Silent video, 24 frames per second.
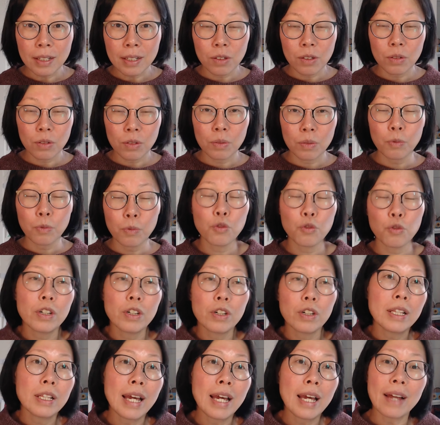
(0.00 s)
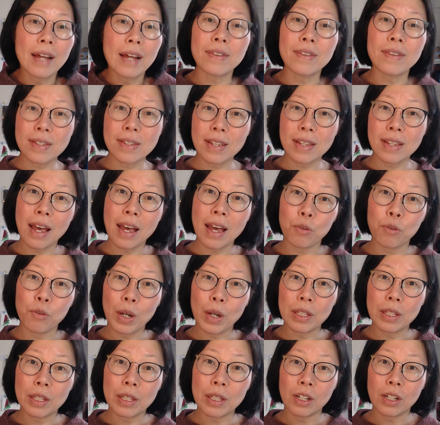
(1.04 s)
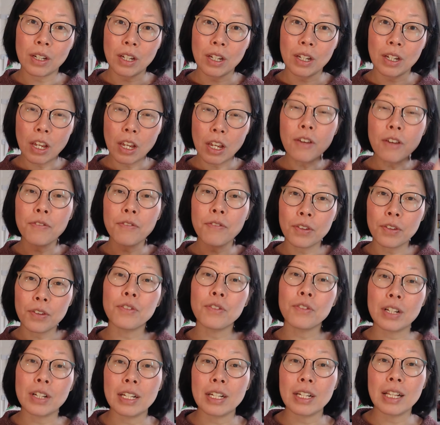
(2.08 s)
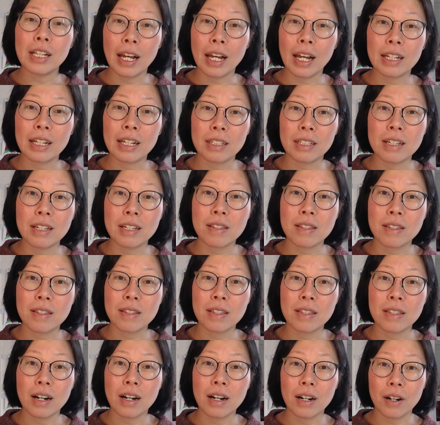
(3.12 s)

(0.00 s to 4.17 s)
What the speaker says: to really understand whether if you really like this